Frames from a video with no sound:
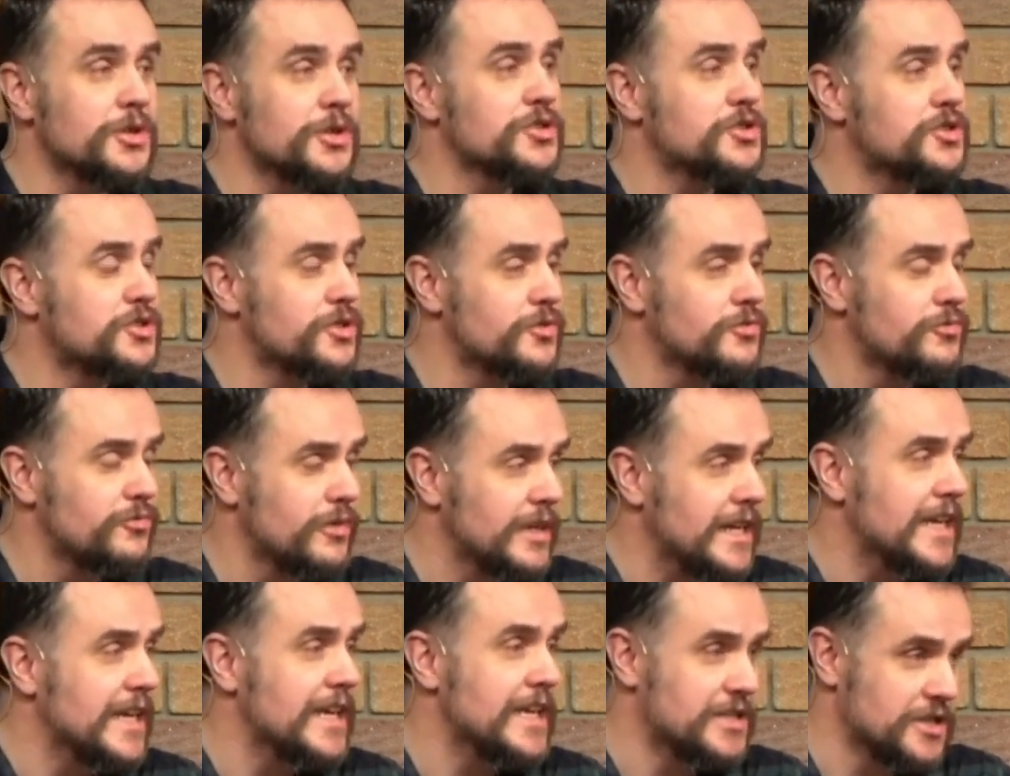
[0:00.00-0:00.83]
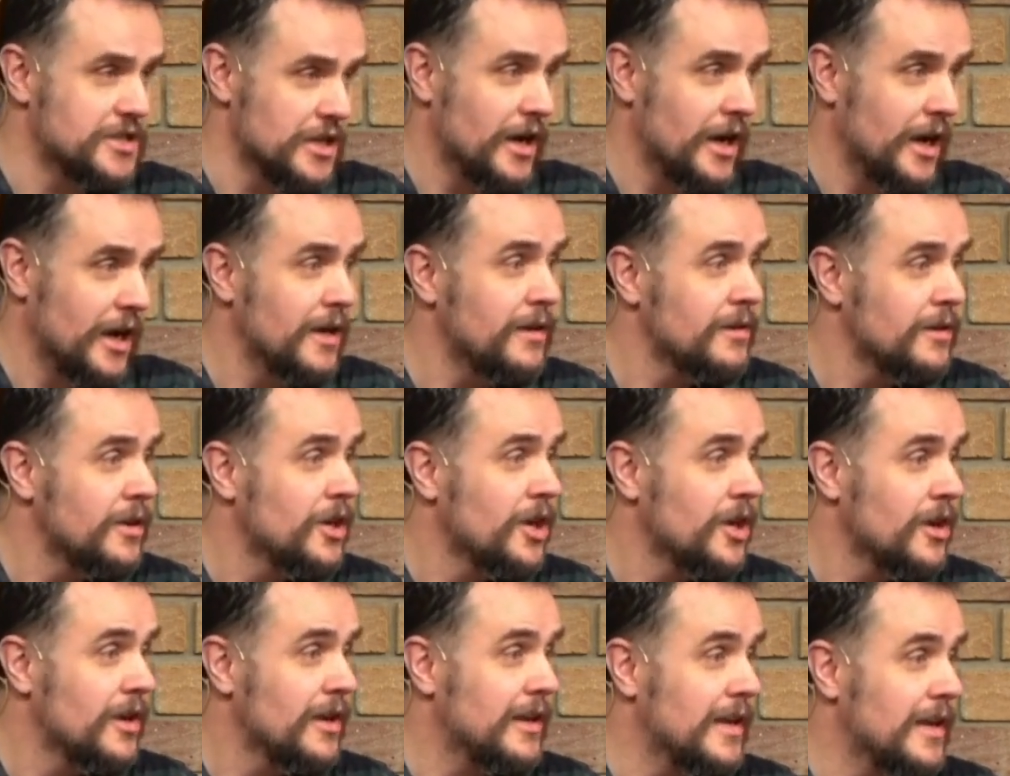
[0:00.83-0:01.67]
the reader,
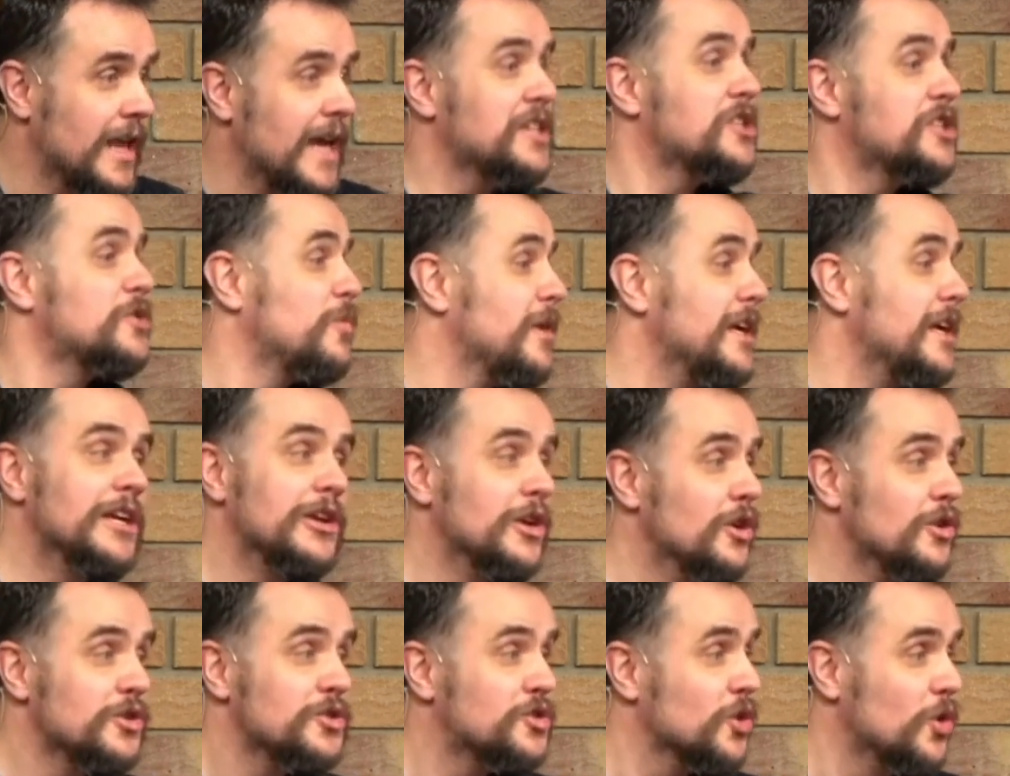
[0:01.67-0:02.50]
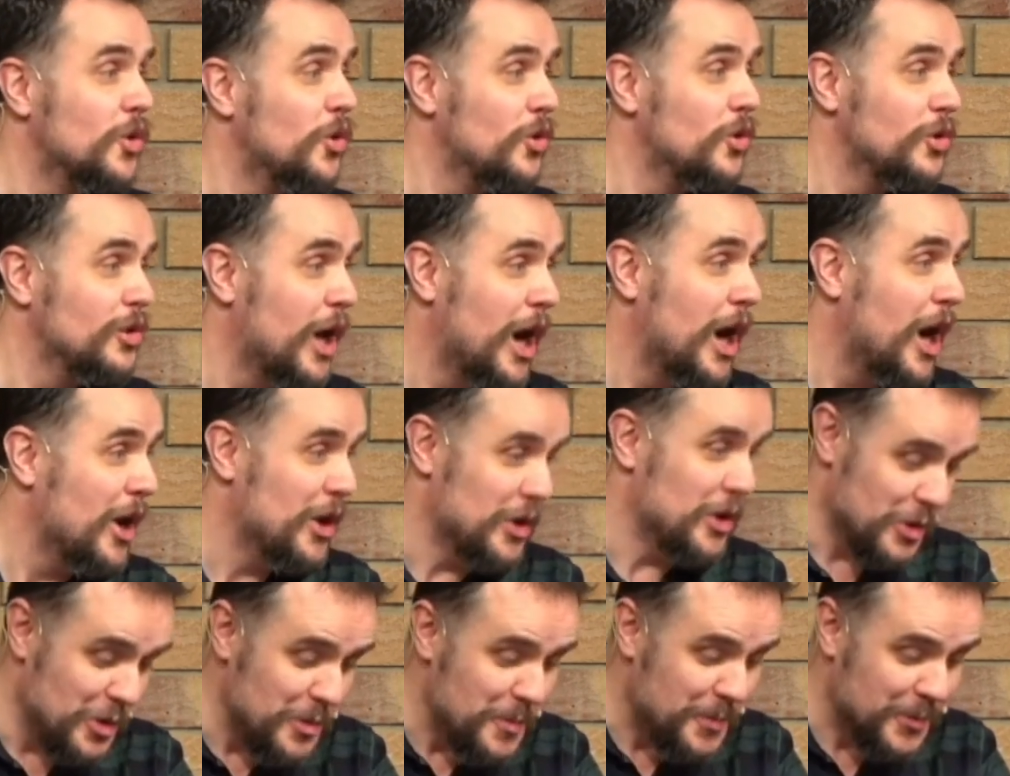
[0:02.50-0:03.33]
lest we lose all
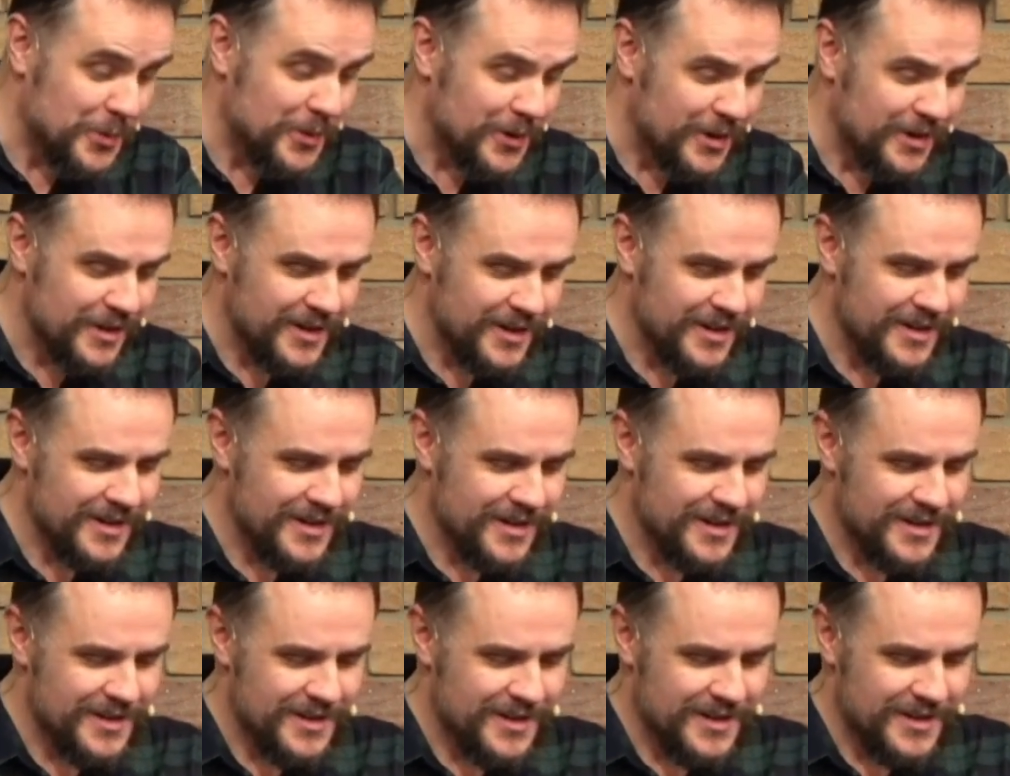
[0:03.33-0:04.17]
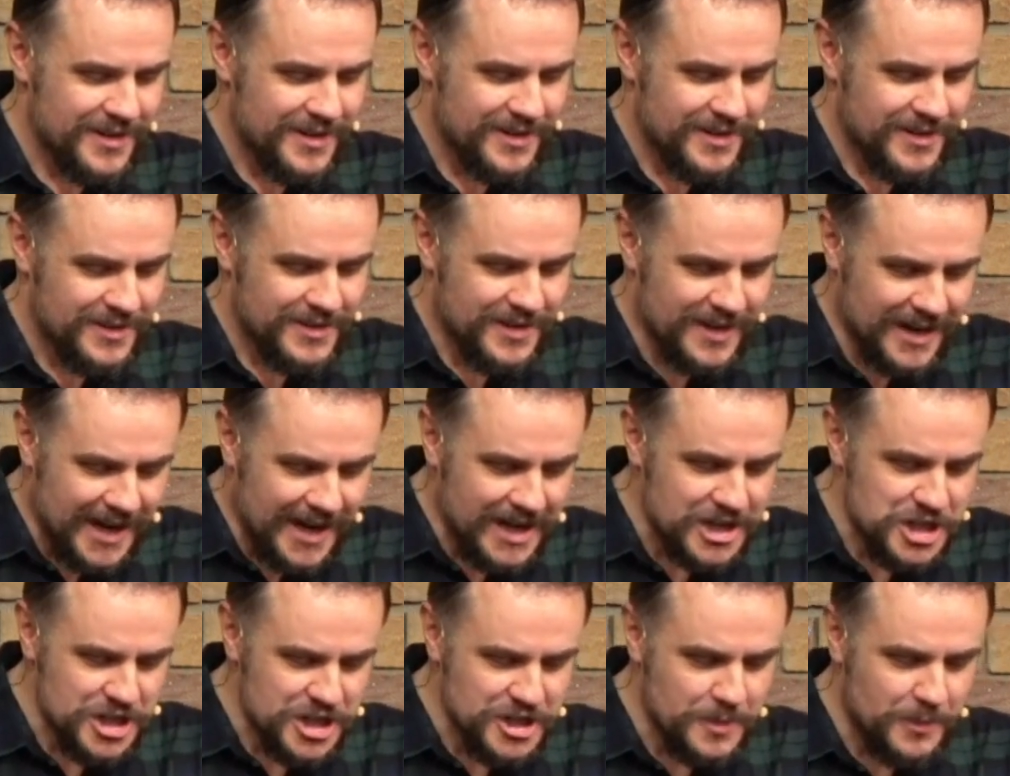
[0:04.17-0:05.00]
hope, that
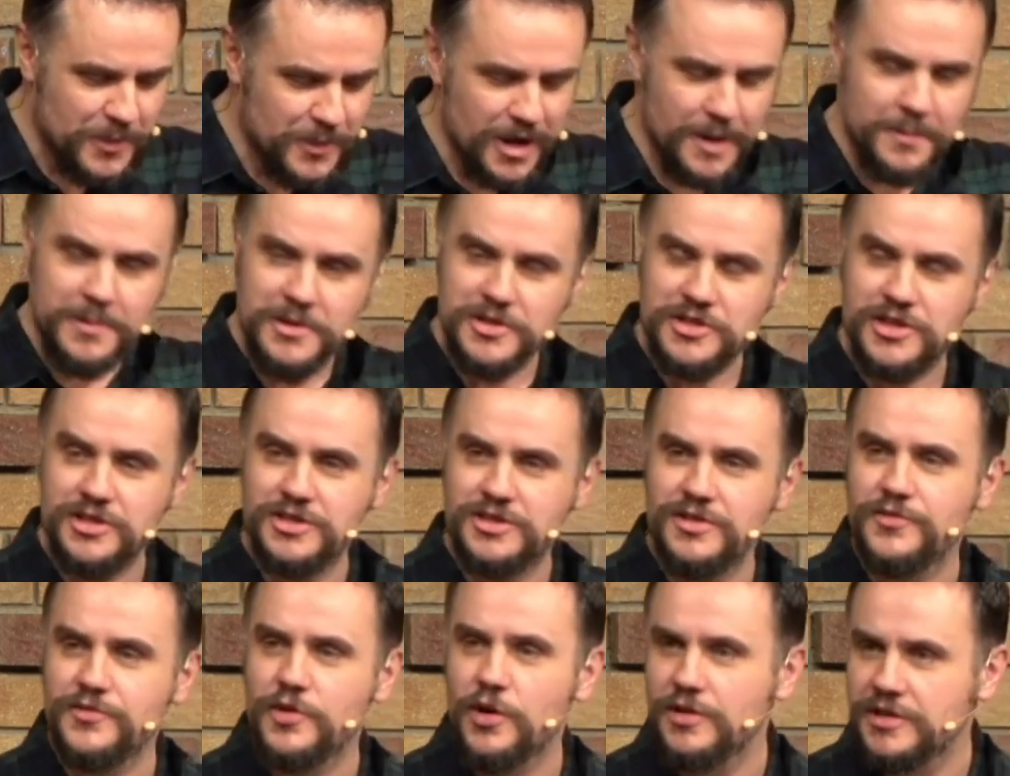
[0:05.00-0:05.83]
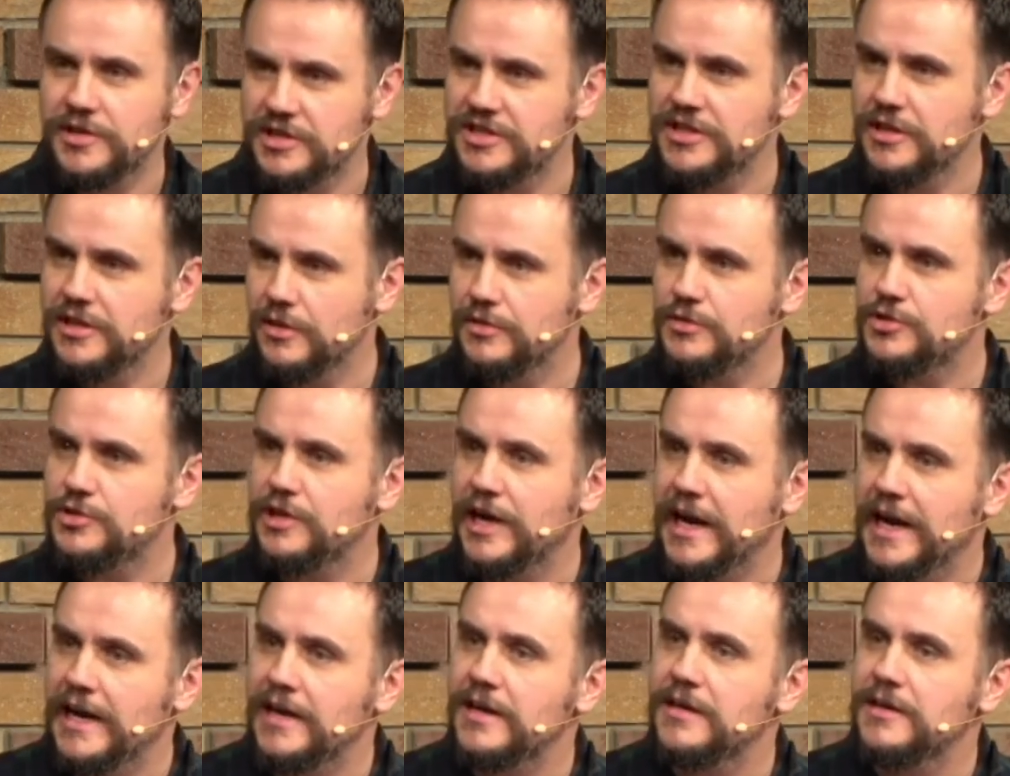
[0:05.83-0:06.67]
actually the purposes of God are still on track
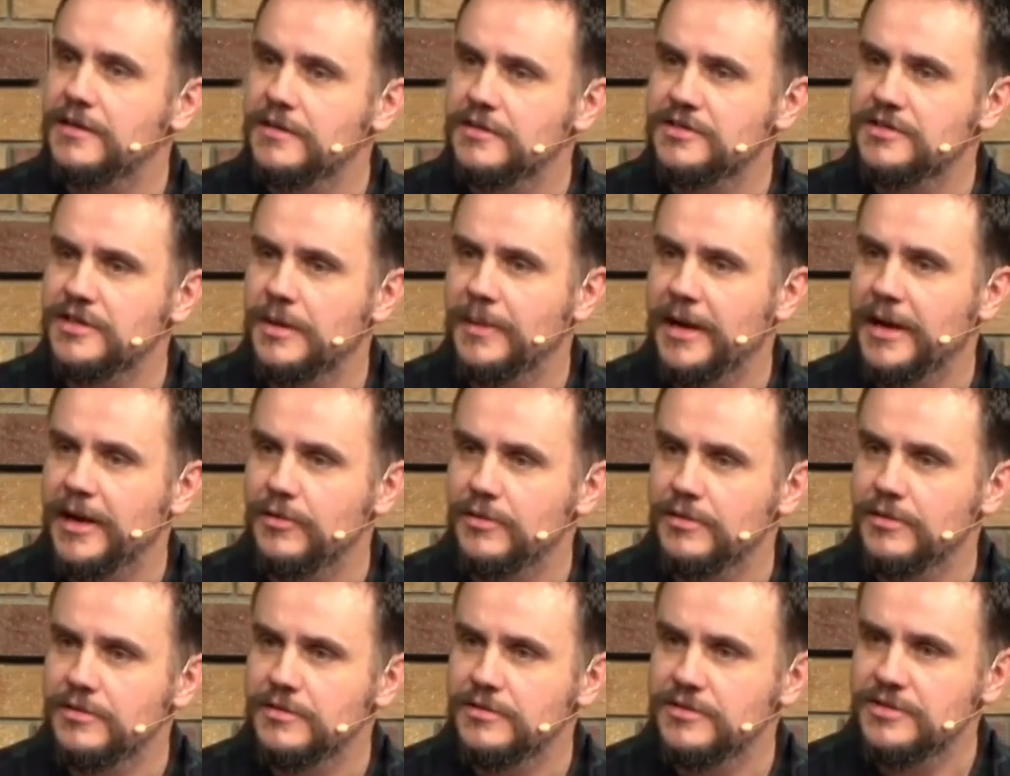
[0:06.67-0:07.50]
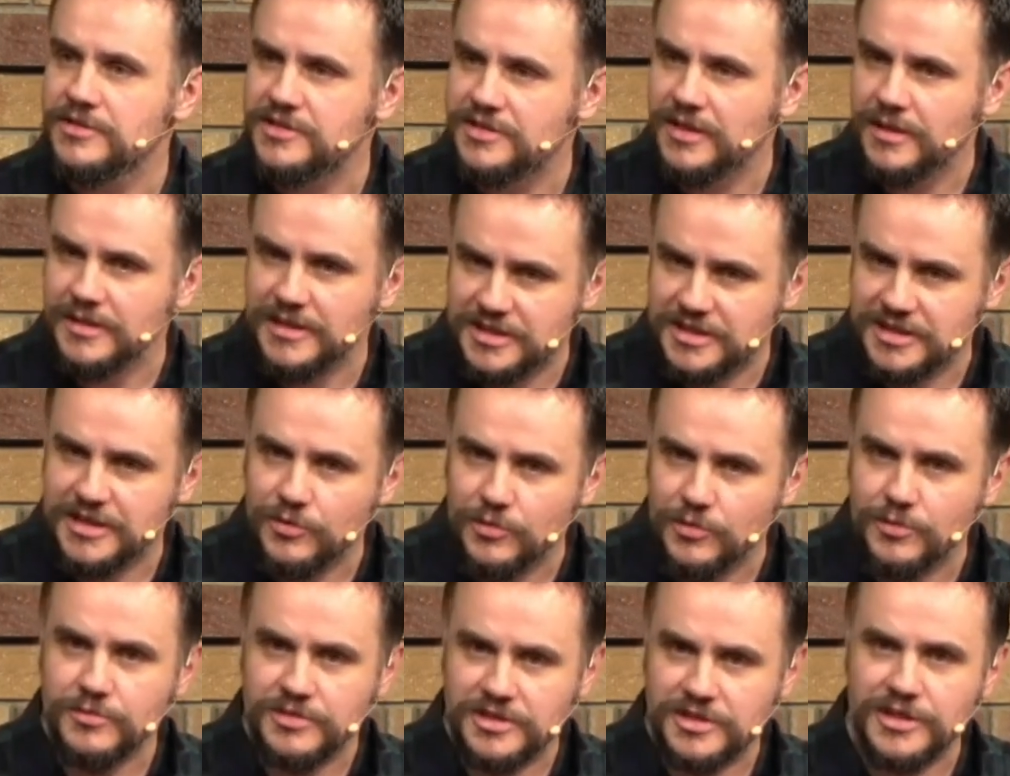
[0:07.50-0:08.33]
somehow.
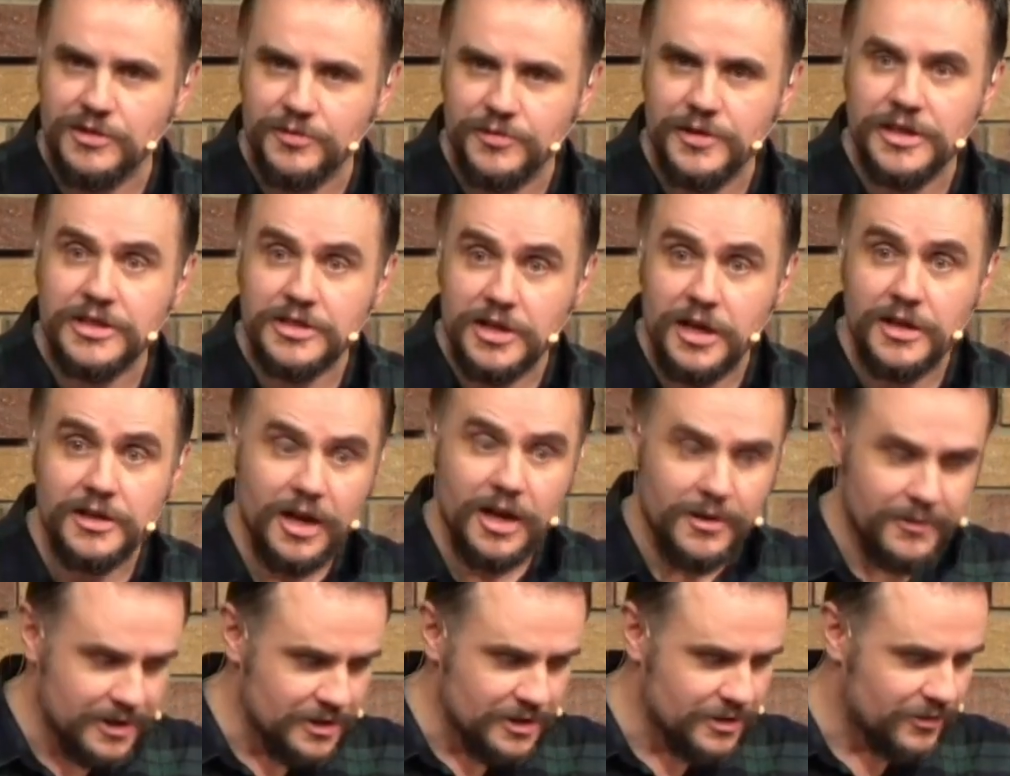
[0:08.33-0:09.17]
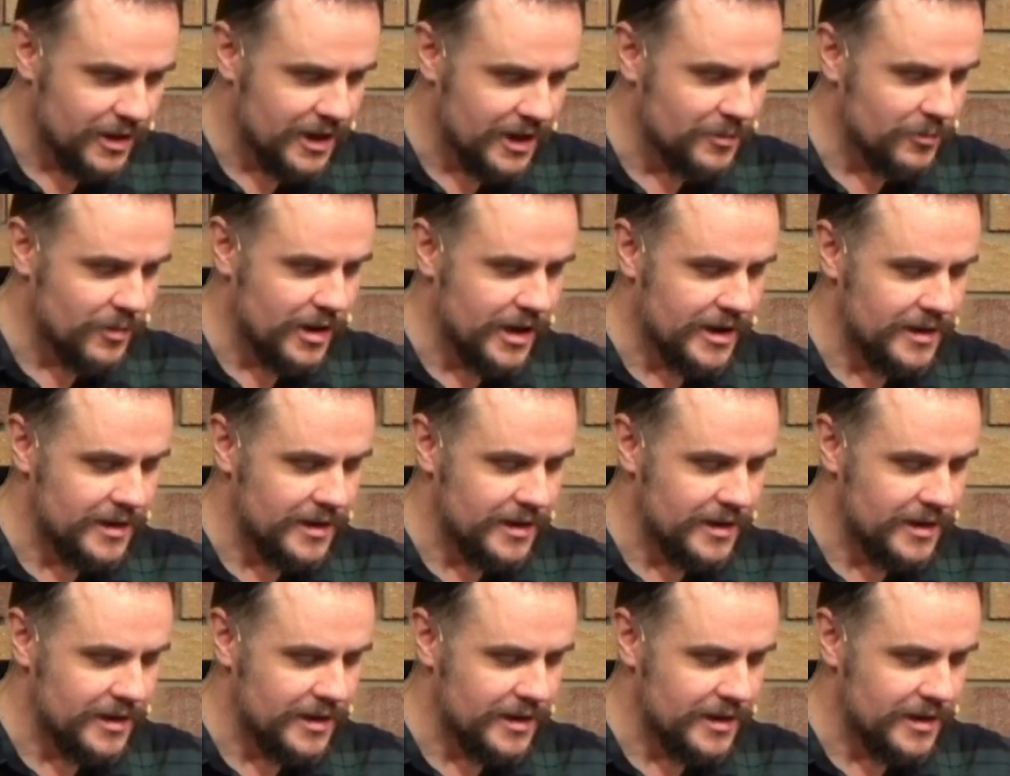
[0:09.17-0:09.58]
Still things are going the right way.